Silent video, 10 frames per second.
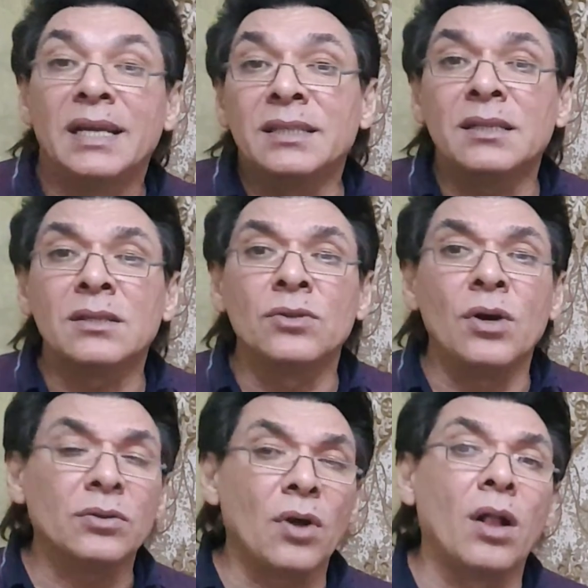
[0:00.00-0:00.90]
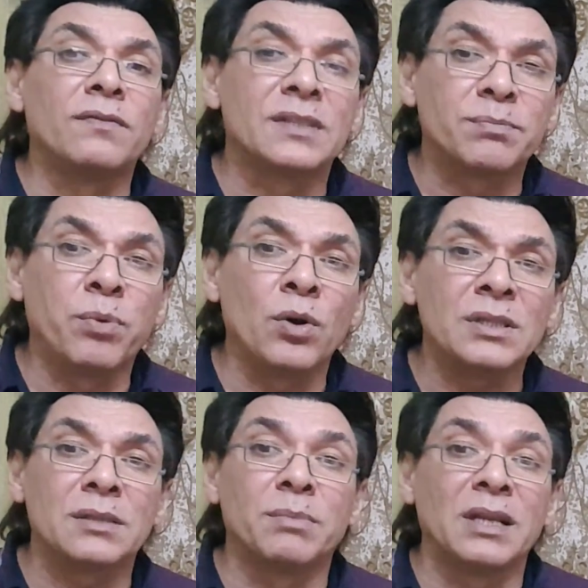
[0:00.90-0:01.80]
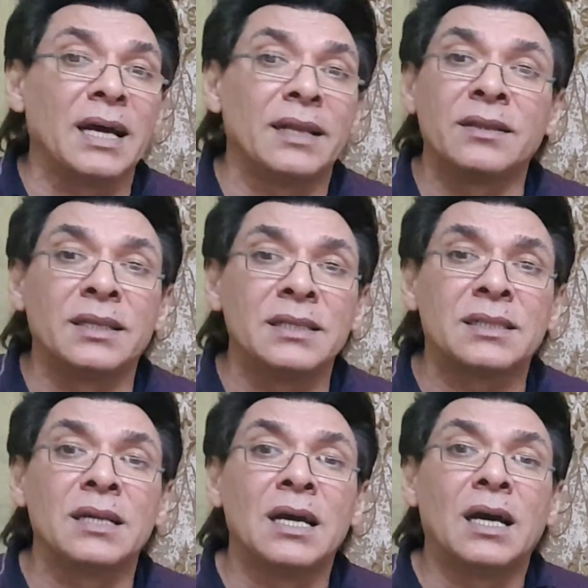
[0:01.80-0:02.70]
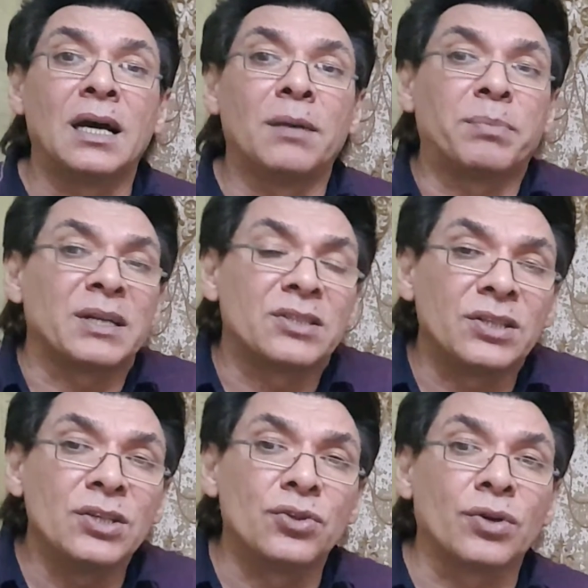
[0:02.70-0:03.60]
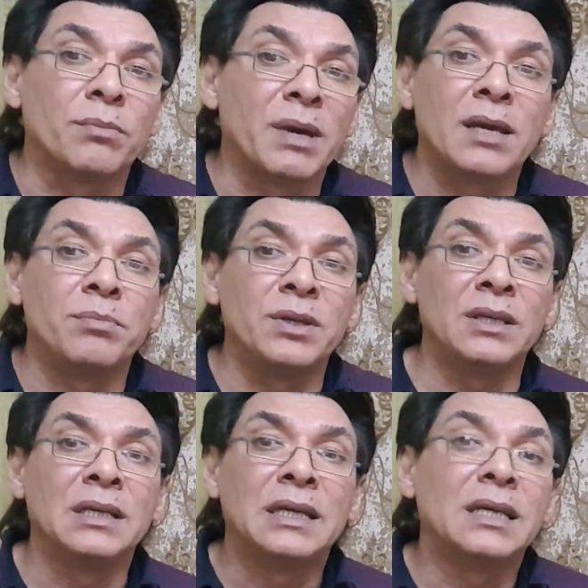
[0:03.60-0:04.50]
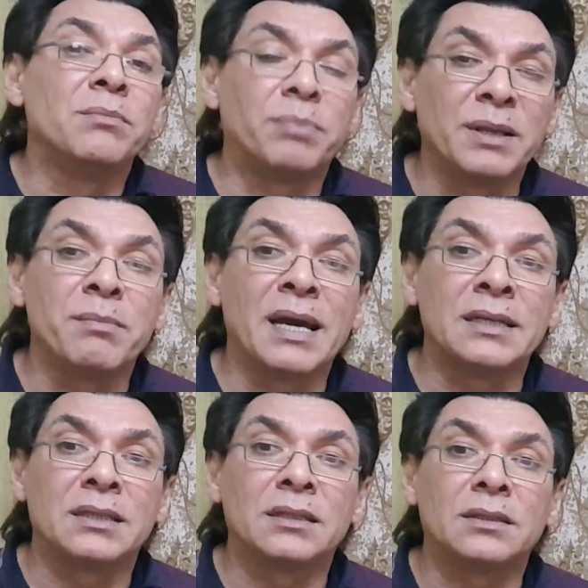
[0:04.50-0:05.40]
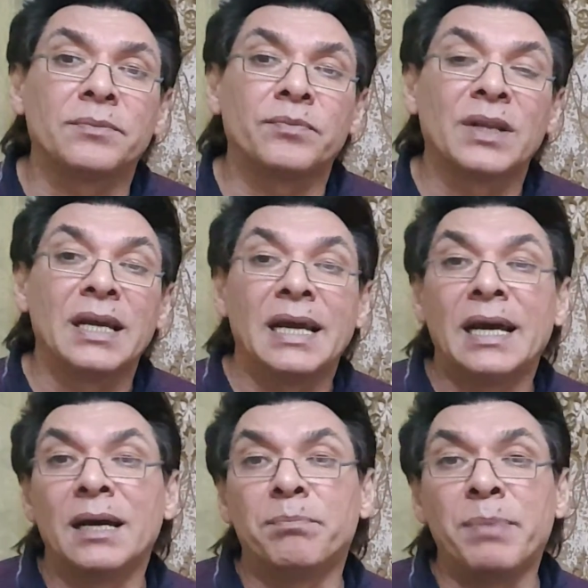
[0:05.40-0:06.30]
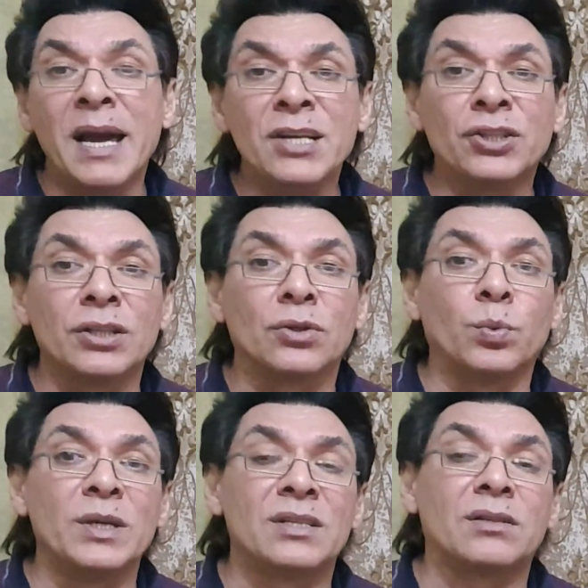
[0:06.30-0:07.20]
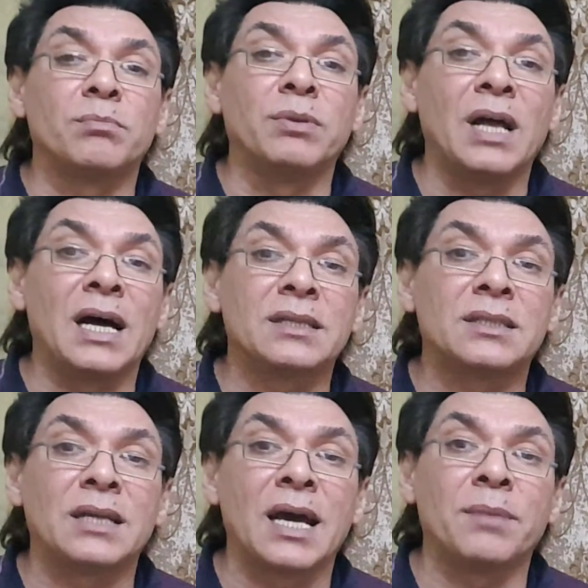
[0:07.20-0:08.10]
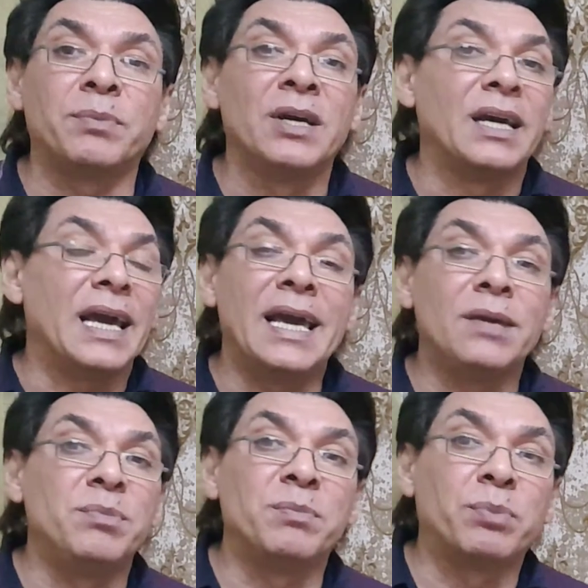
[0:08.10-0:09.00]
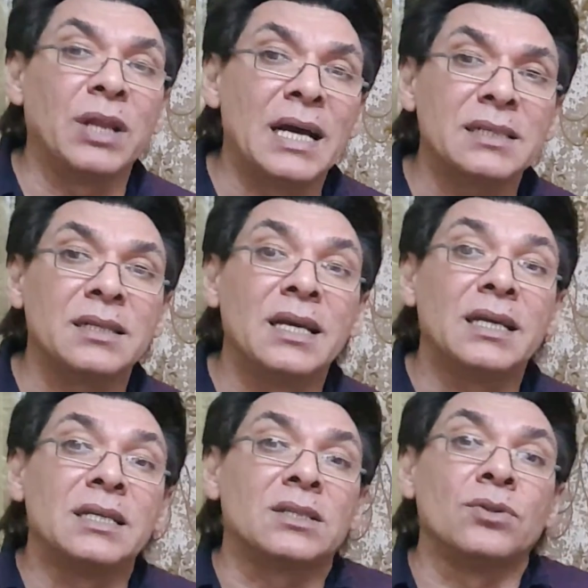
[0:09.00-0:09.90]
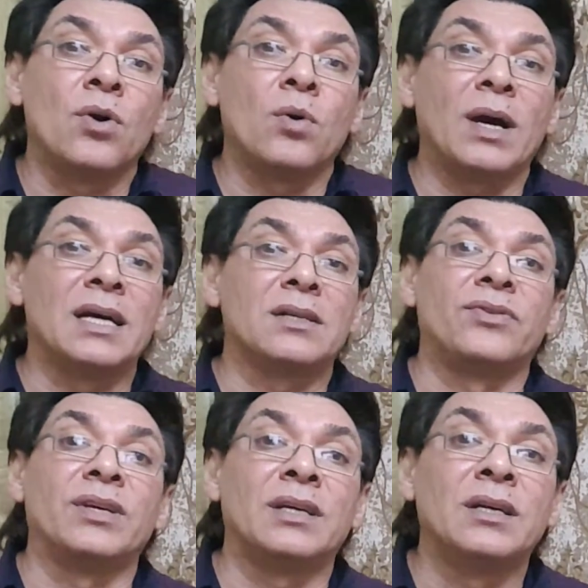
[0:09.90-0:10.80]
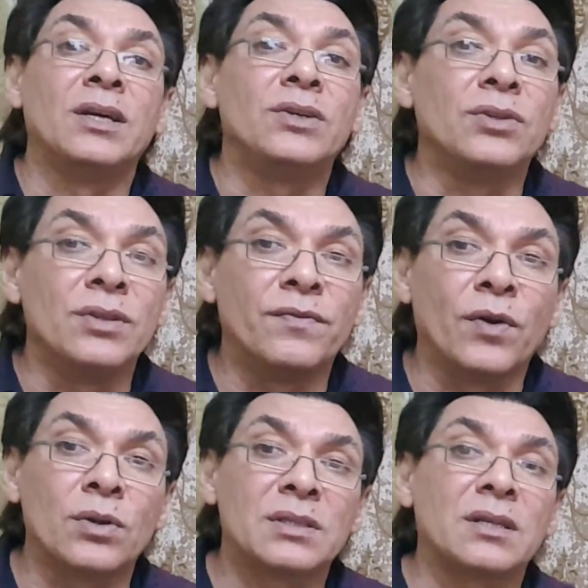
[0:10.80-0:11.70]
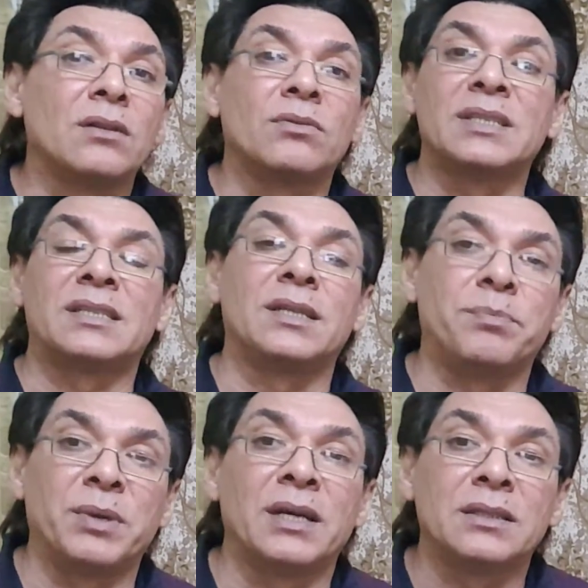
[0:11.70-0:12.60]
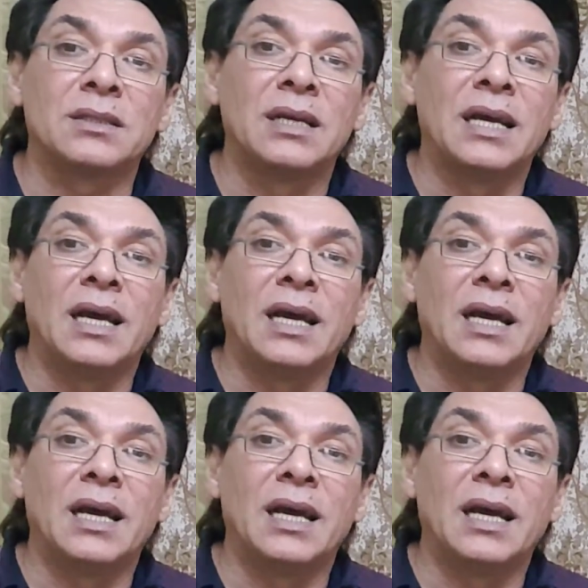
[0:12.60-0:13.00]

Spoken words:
This is not always possible, and this procedure may be implemented. A patient with blood type AB plus is known as the universal recipient.